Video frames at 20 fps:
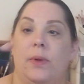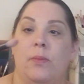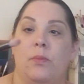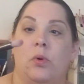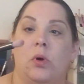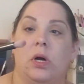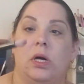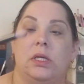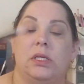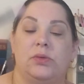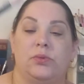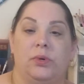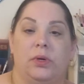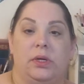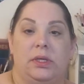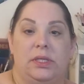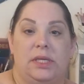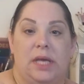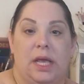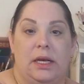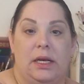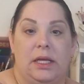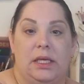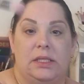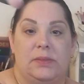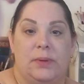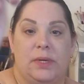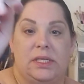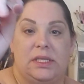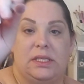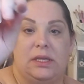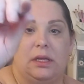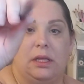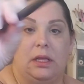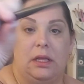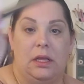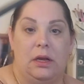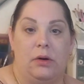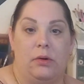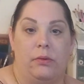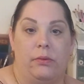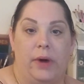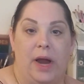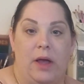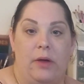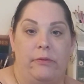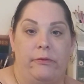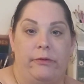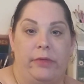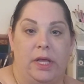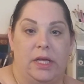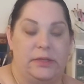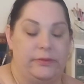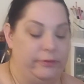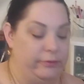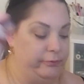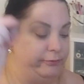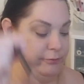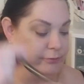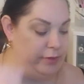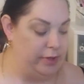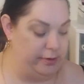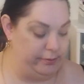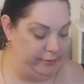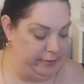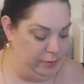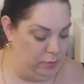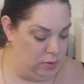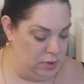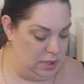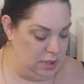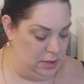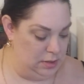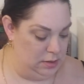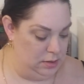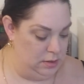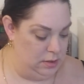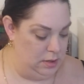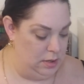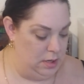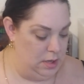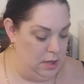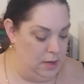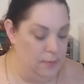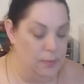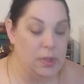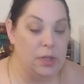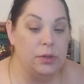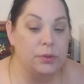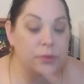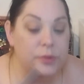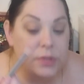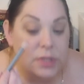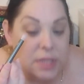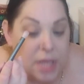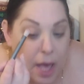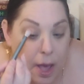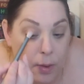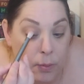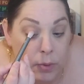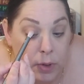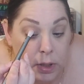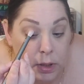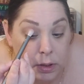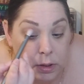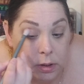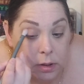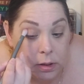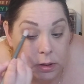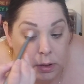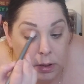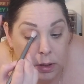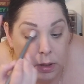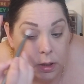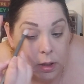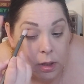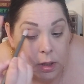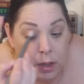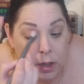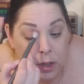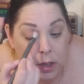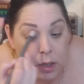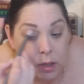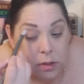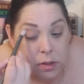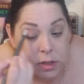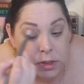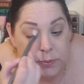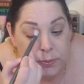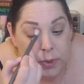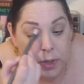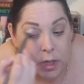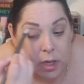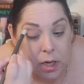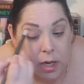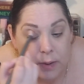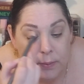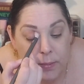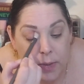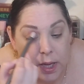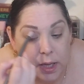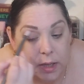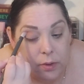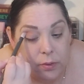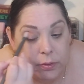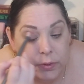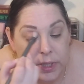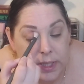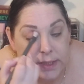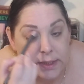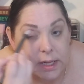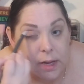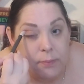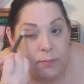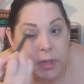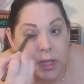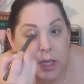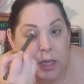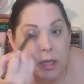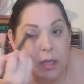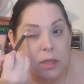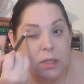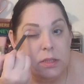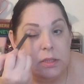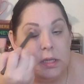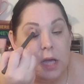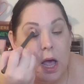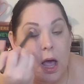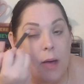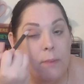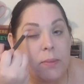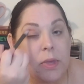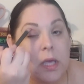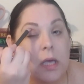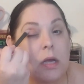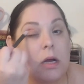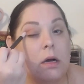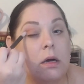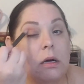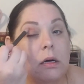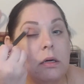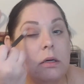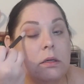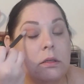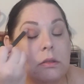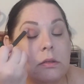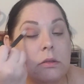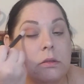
bit more as Real Techniques, but it's still a little round, fluffy one. Use that one. Just put it in my crease up in the top here.